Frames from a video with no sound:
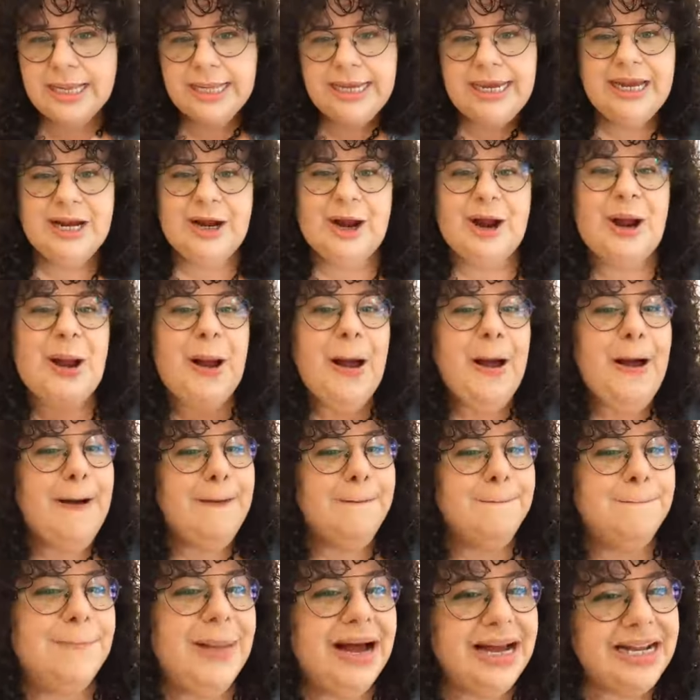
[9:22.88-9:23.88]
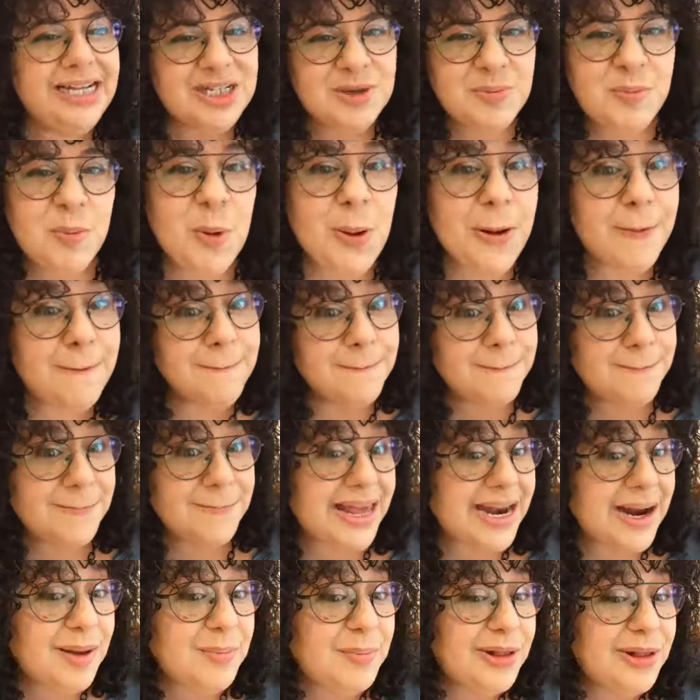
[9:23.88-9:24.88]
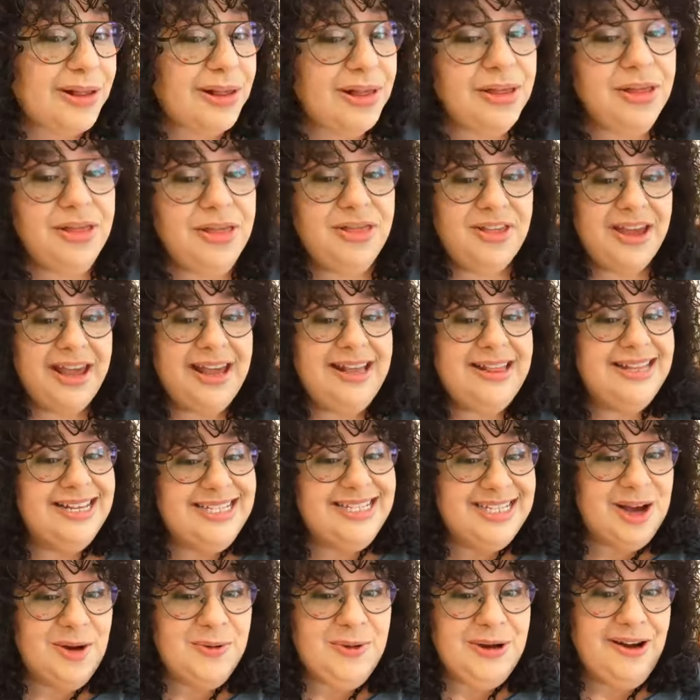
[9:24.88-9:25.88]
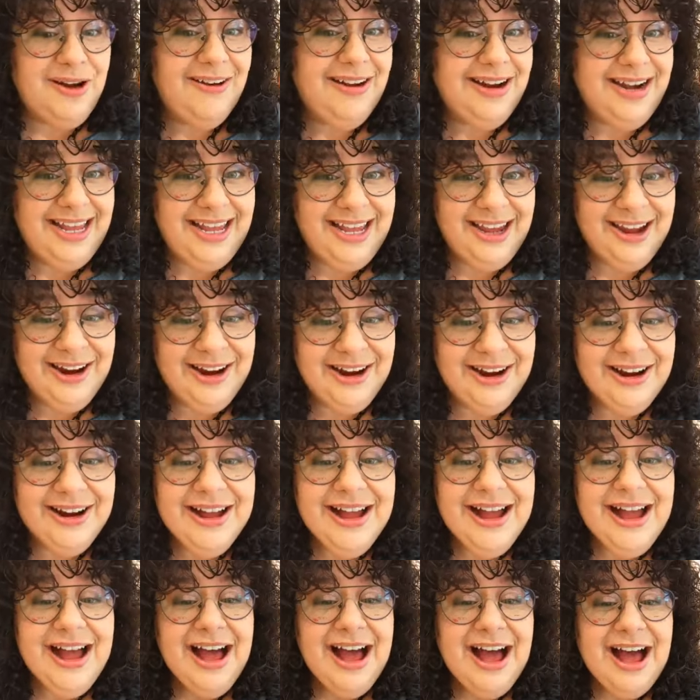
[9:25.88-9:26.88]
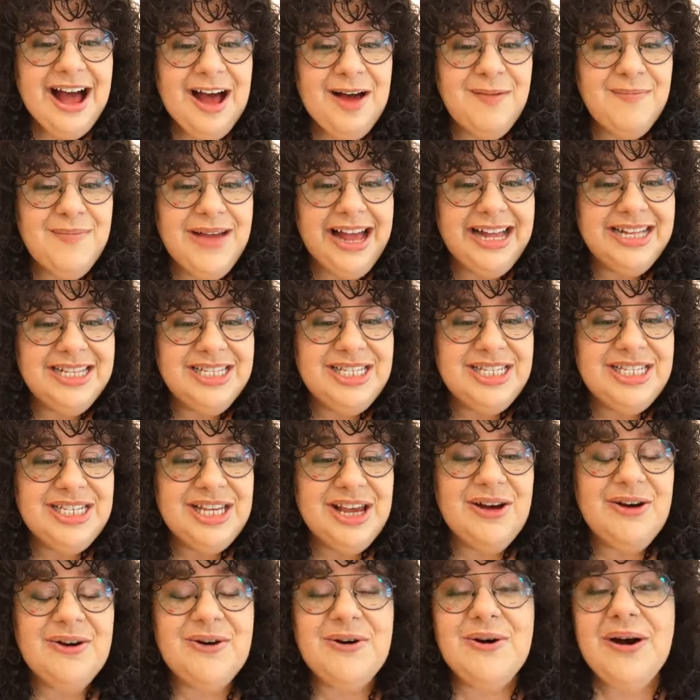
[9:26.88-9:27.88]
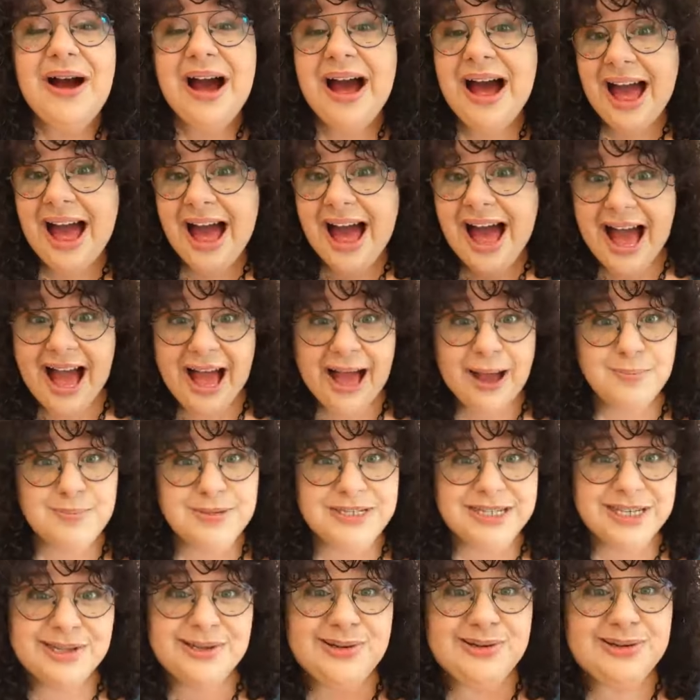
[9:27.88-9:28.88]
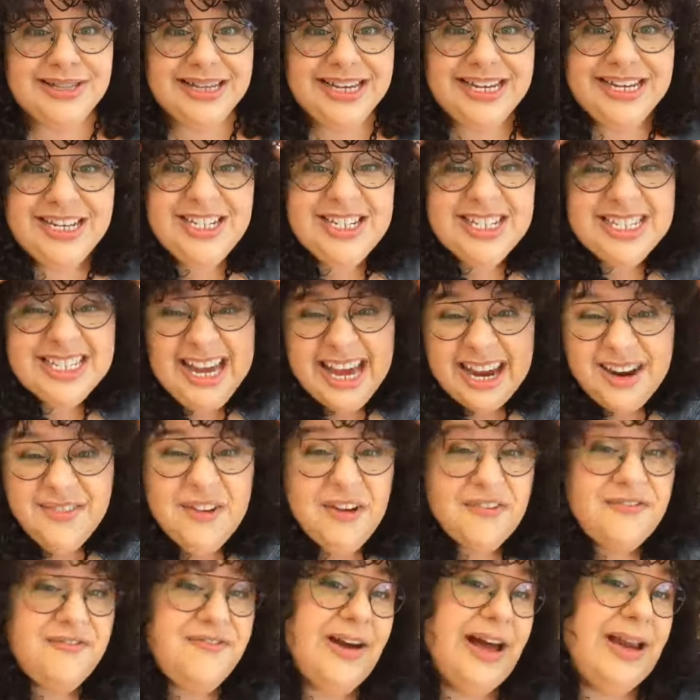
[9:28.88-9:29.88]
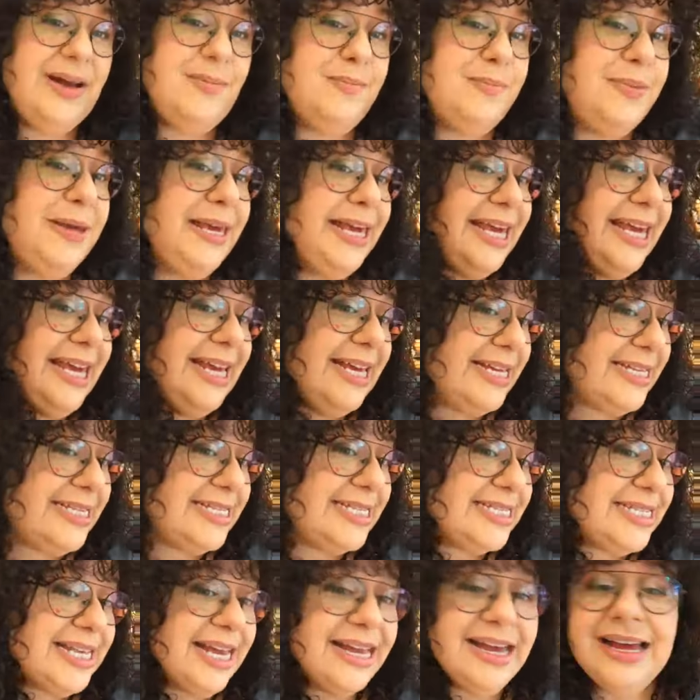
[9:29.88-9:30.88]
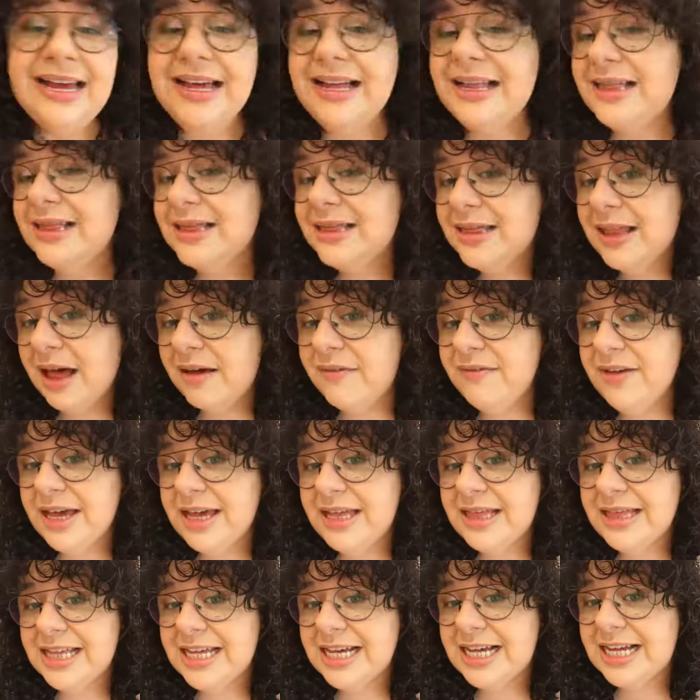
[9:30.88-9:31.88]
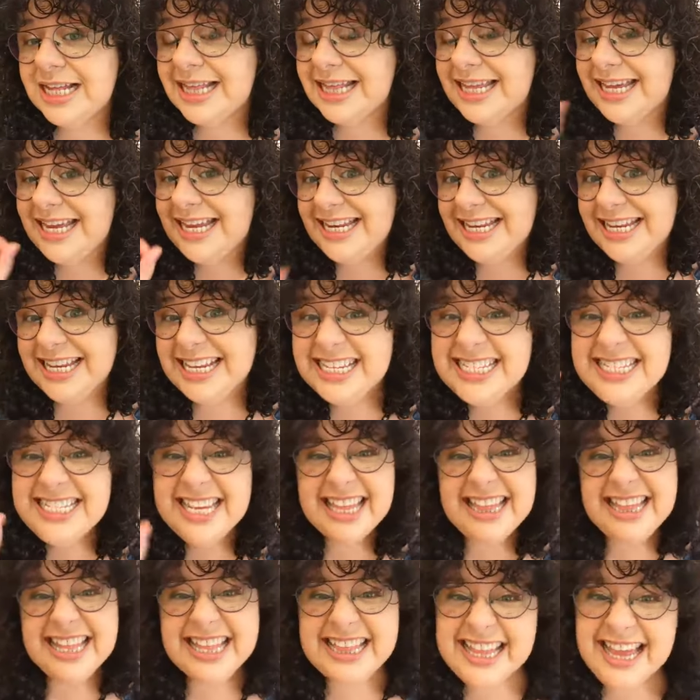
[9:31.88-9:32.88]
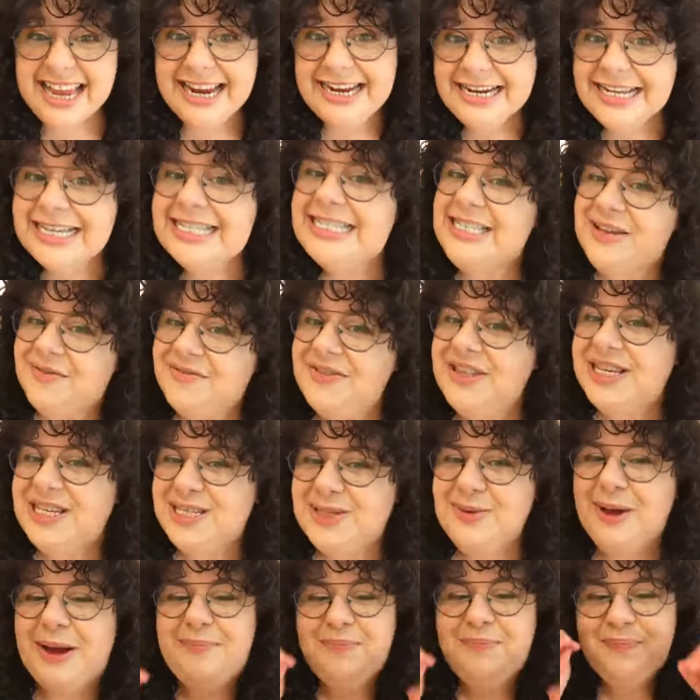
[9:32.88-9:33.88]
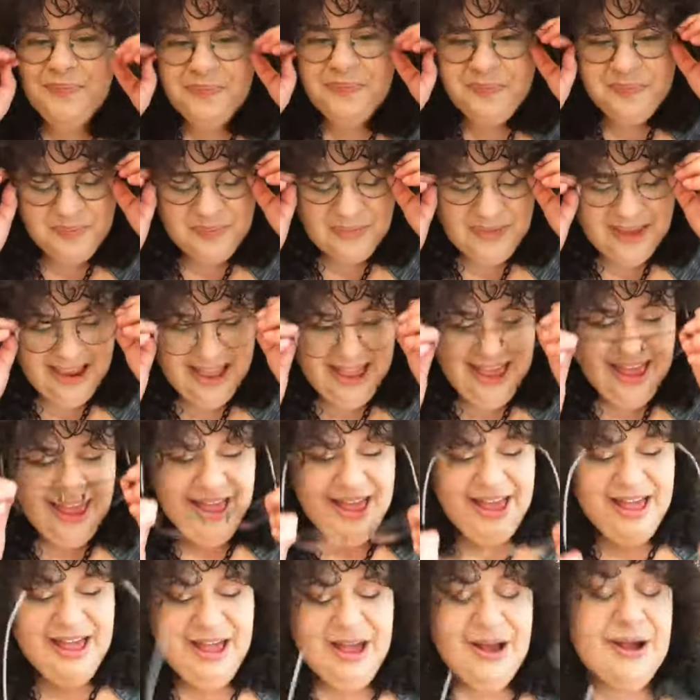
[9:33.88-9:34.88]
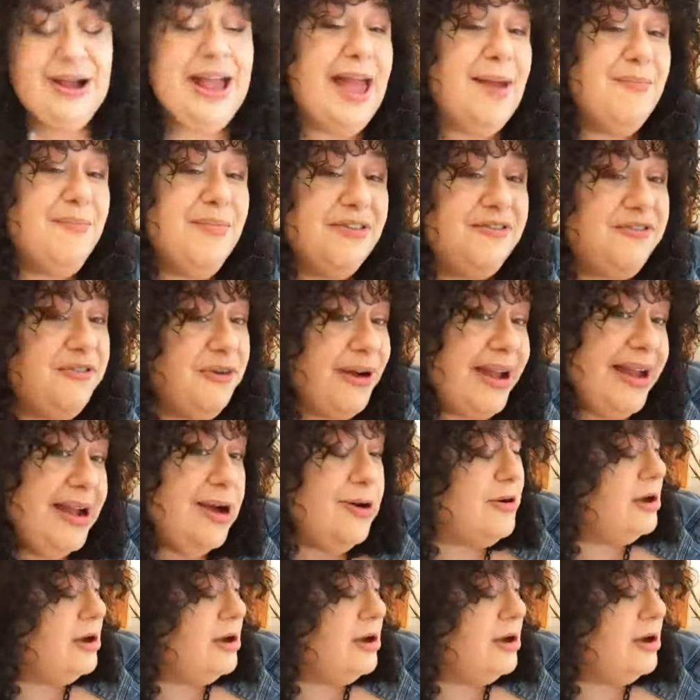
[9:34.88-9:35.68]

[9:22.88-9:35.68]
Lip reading: cleaner, much more minimal thing that's going on here. And so absolutely just kind of a fun piece, loving the cleanness and the lightness of this one. Okay, and before I